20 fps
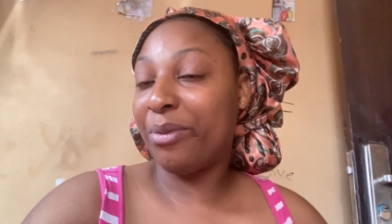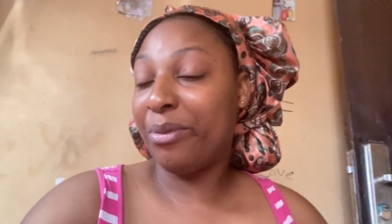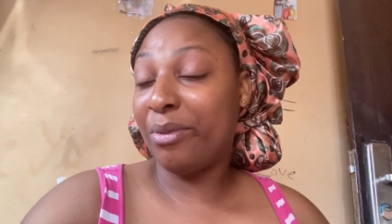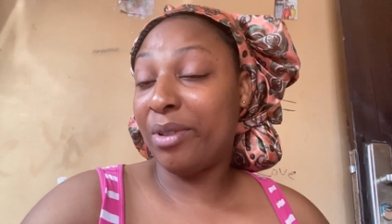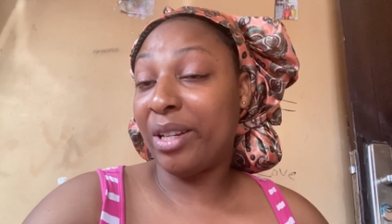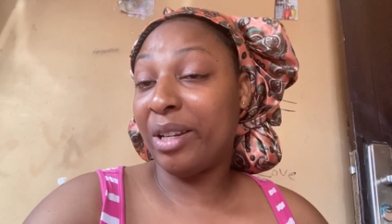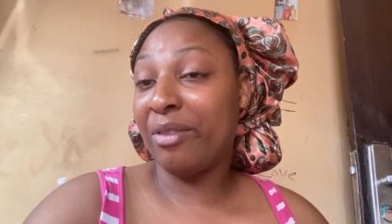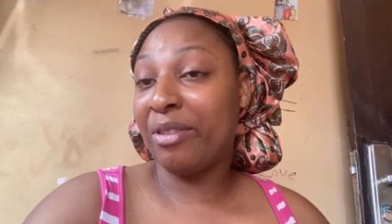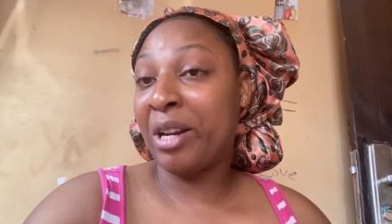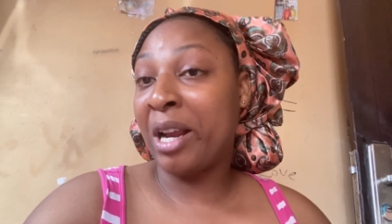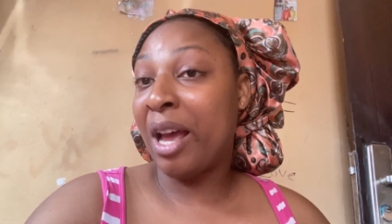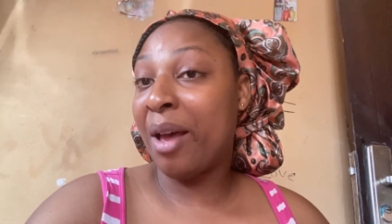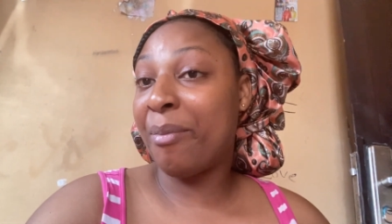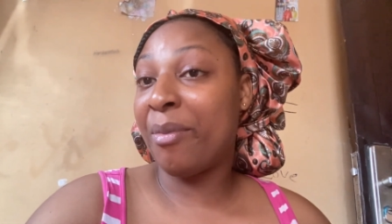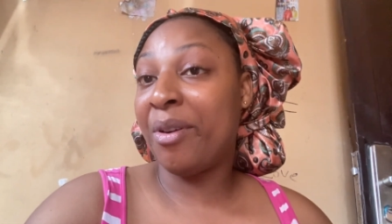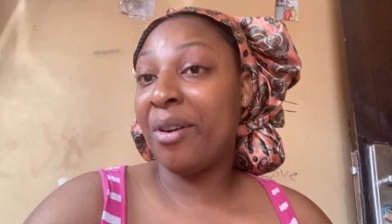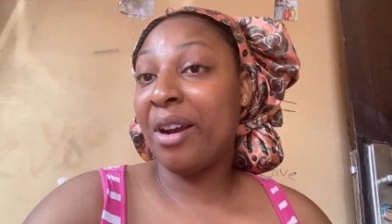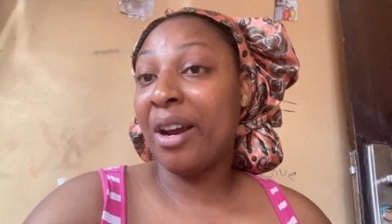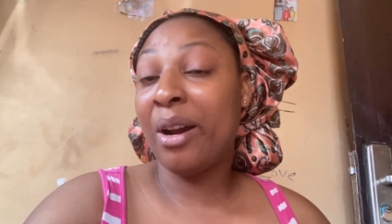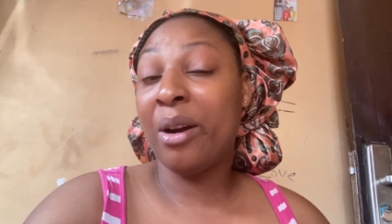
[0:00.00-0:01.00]
the
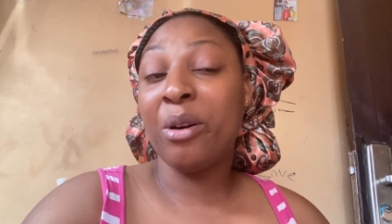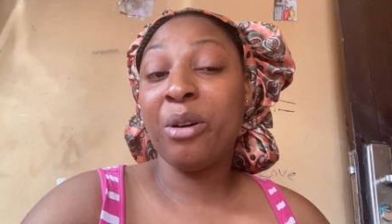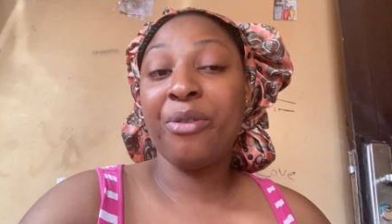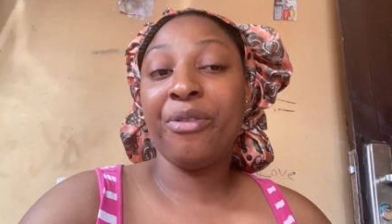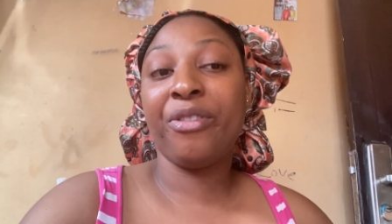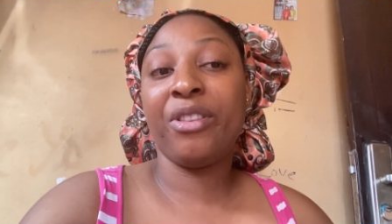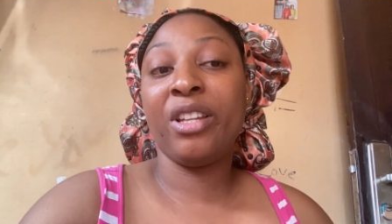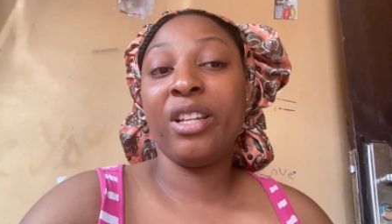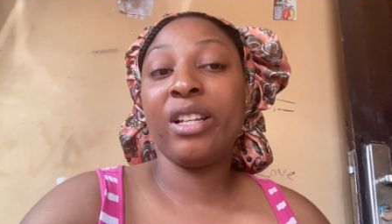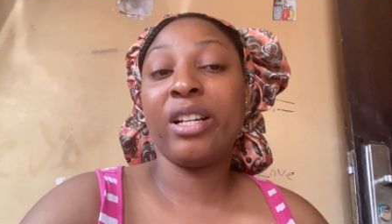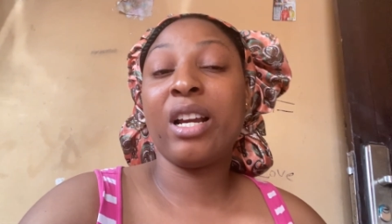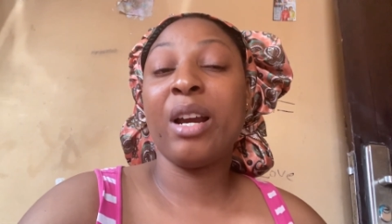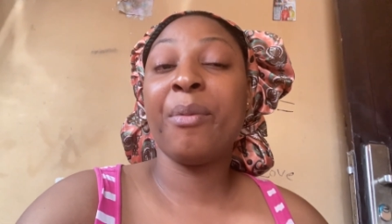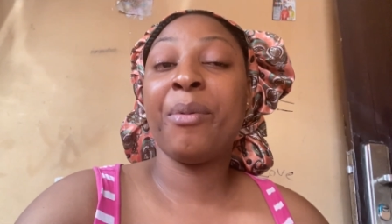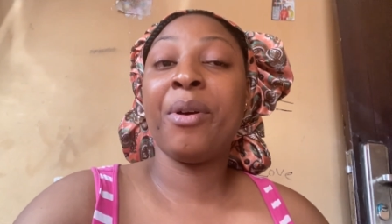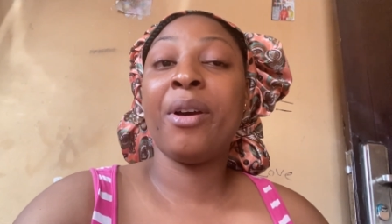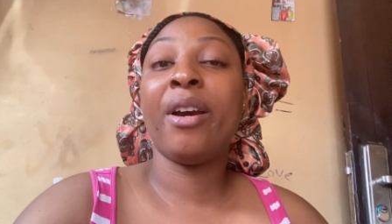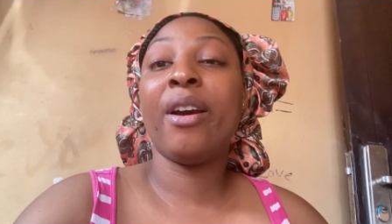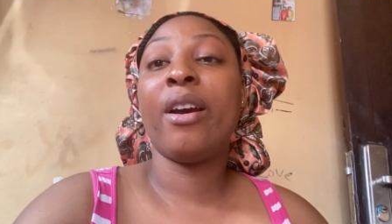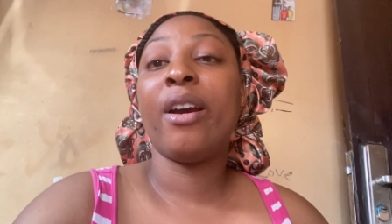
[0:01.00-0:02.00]
camera off the
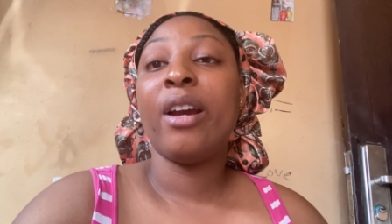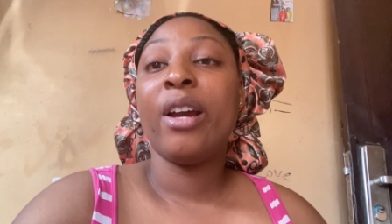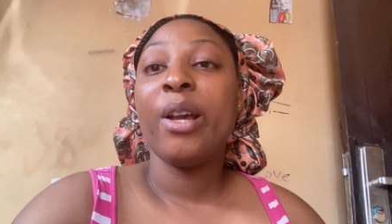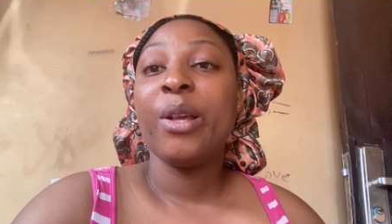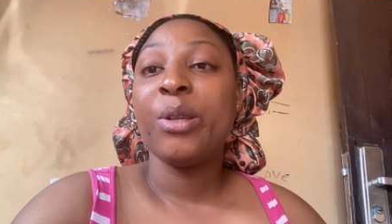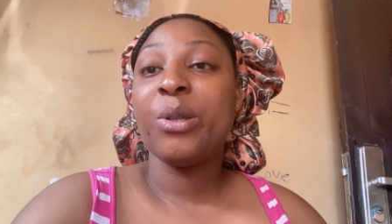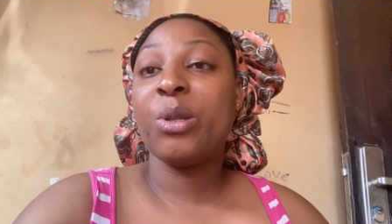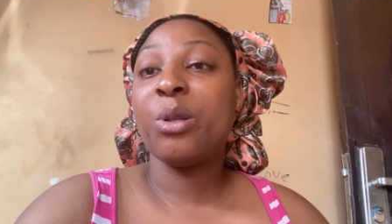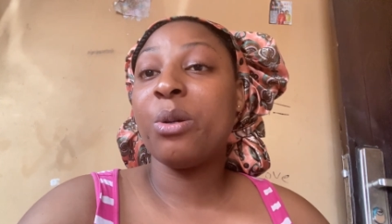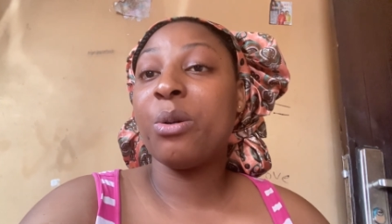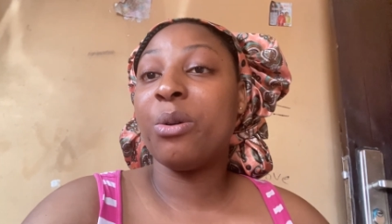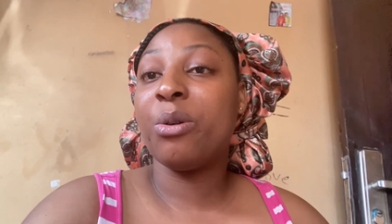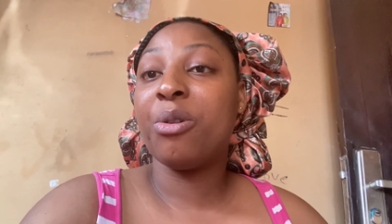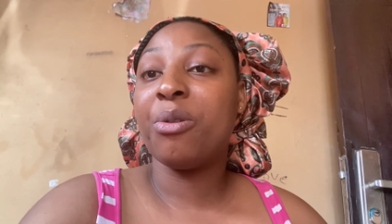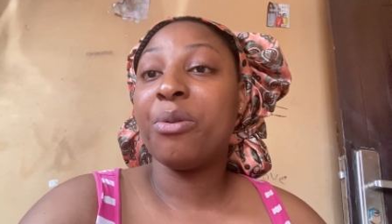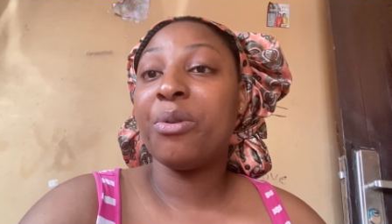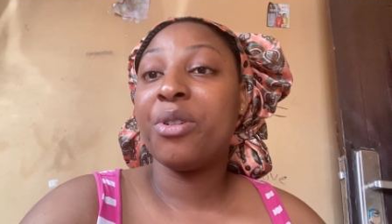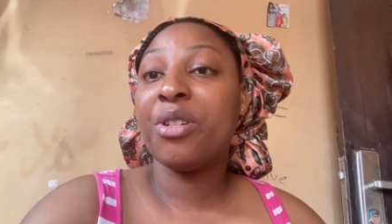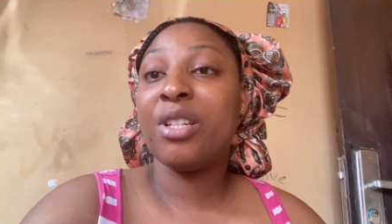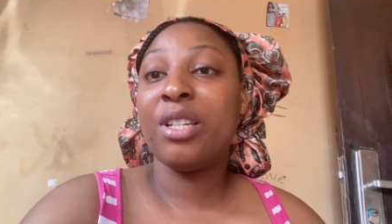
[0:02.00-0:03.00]
camera
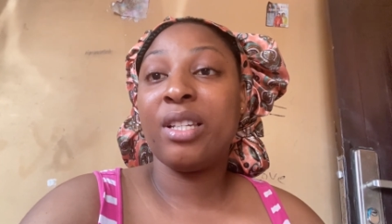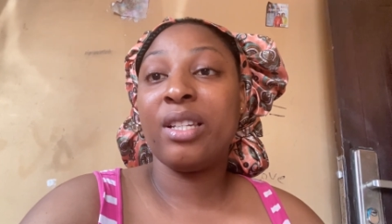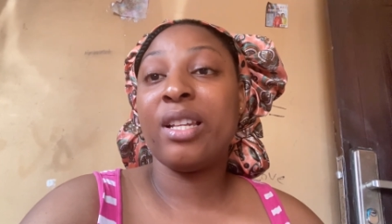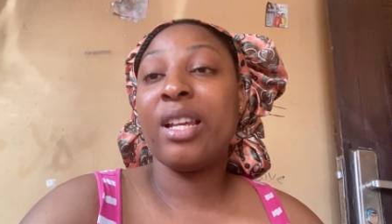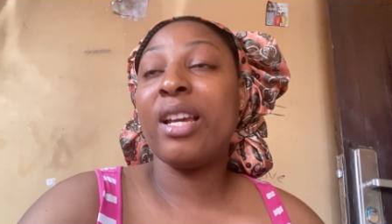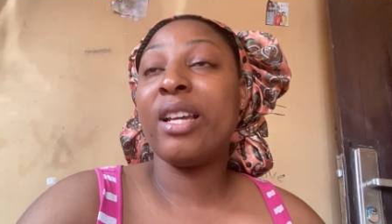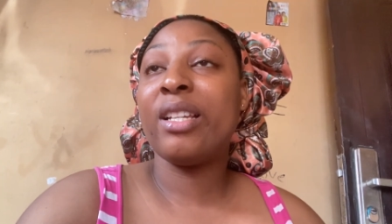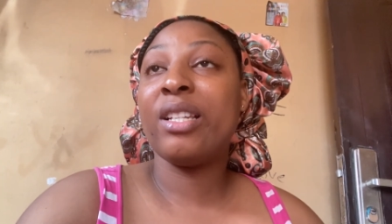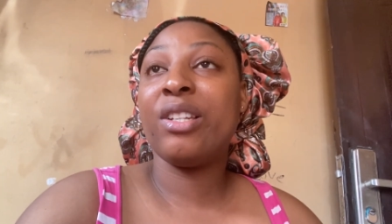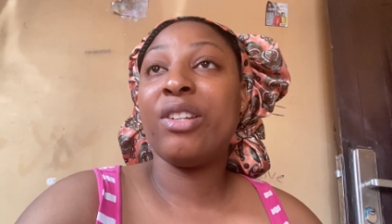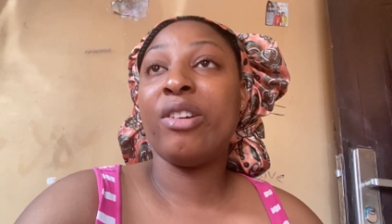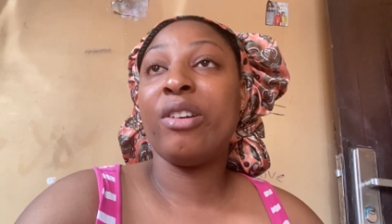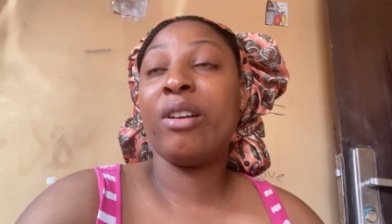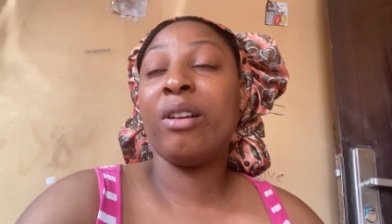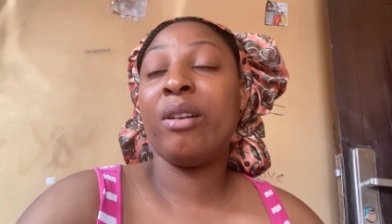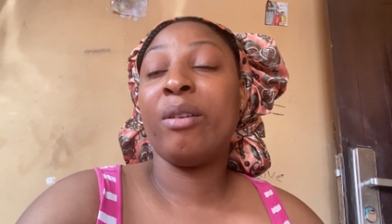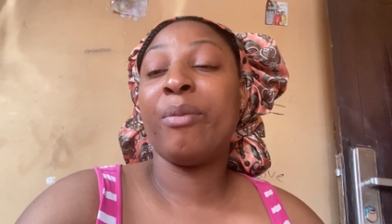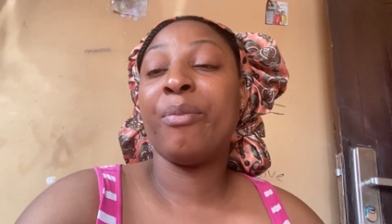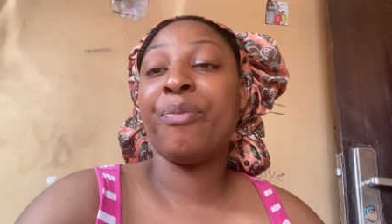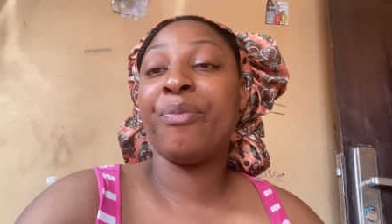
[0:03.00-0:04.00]
so she said
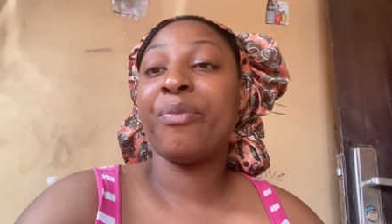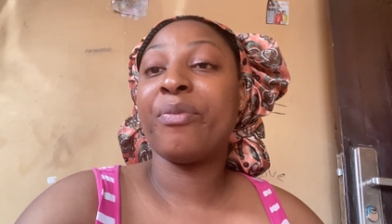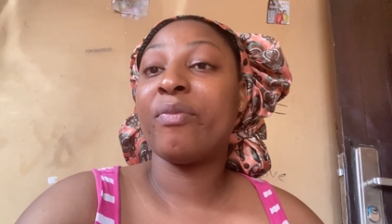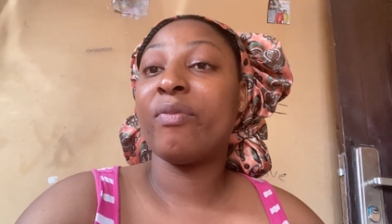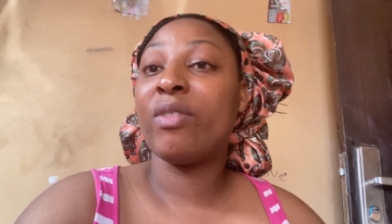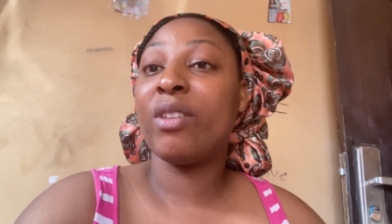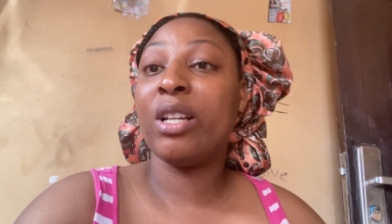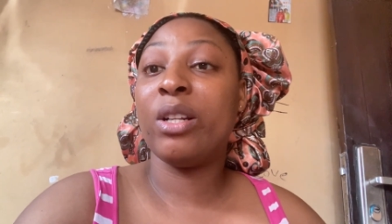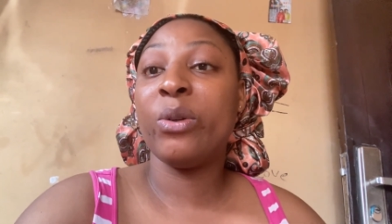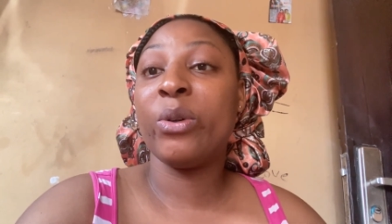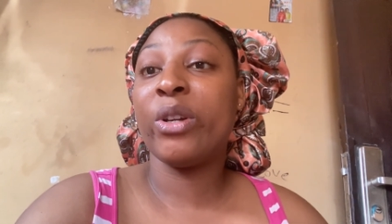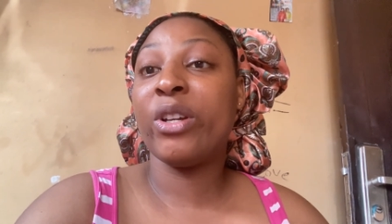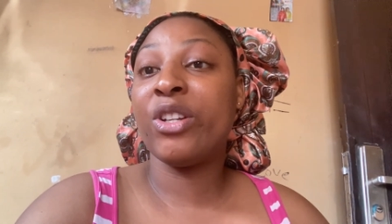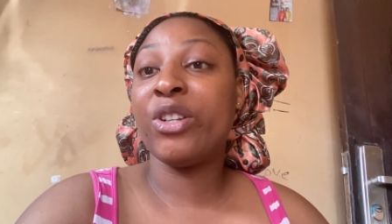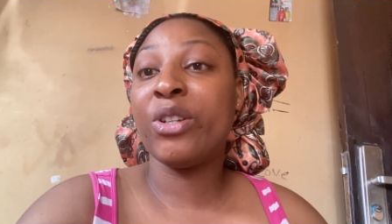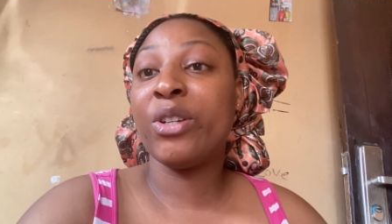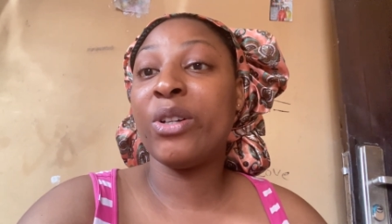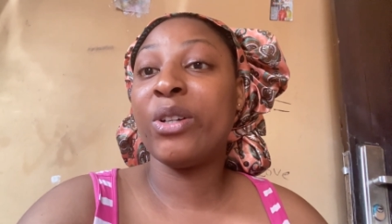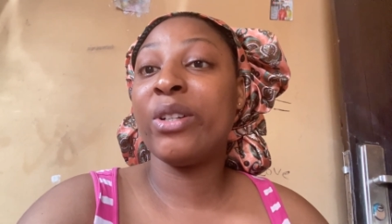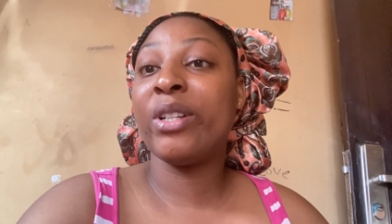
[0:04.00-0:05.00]
um the
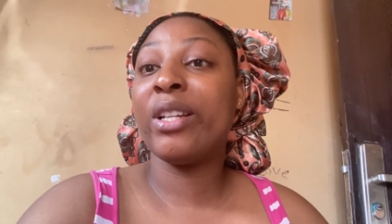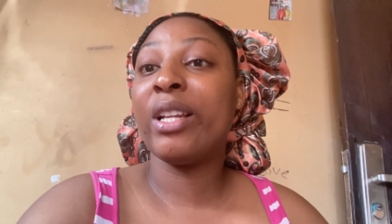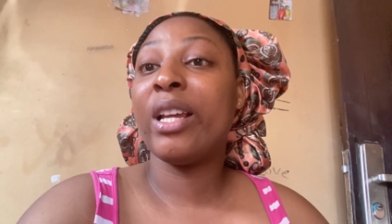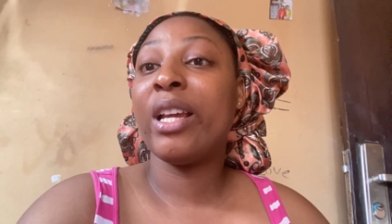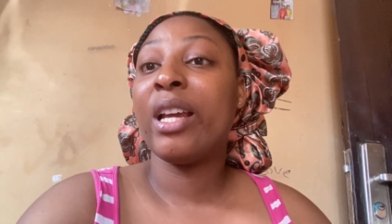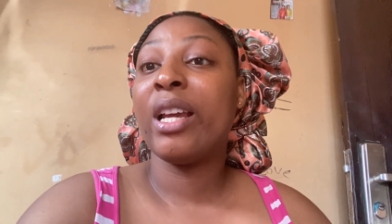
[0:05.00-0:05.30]
location